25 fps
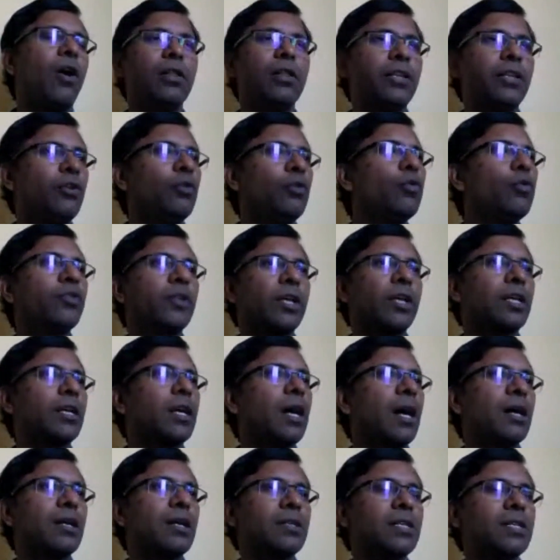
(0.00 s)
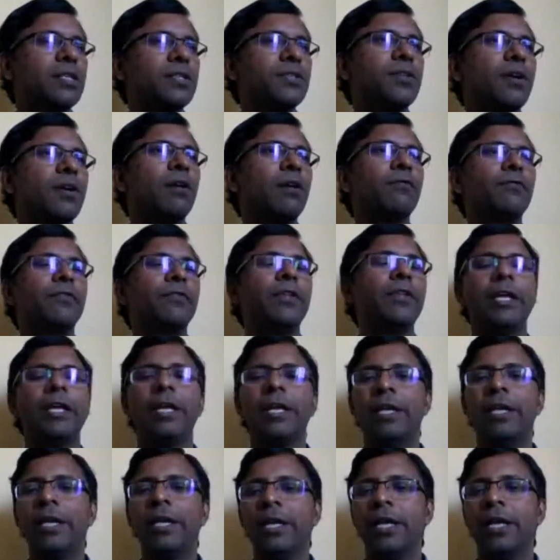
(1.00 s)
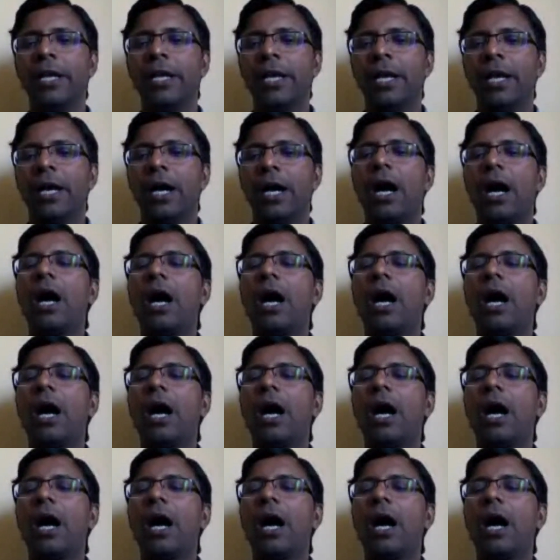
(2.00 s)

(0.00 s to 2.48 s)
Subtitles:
the R language.